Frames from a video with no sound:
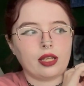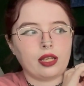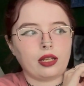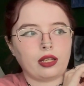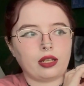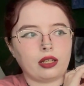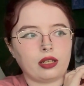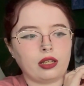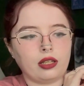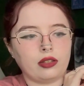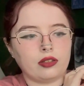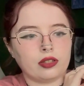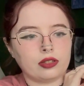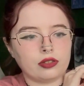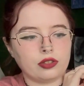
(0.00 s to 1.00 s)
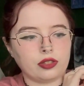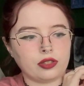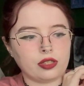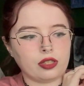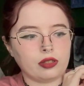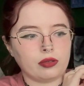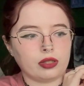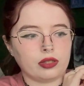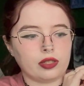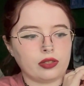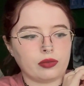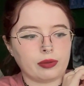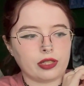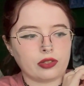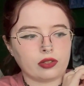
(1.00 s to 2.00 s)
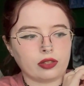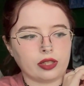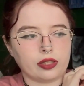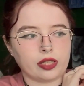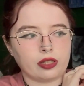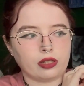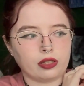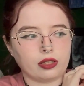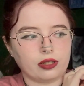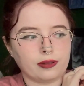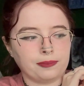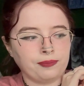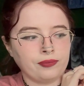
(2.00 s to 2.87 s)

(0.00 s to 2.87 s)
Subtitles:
And it's basically like a,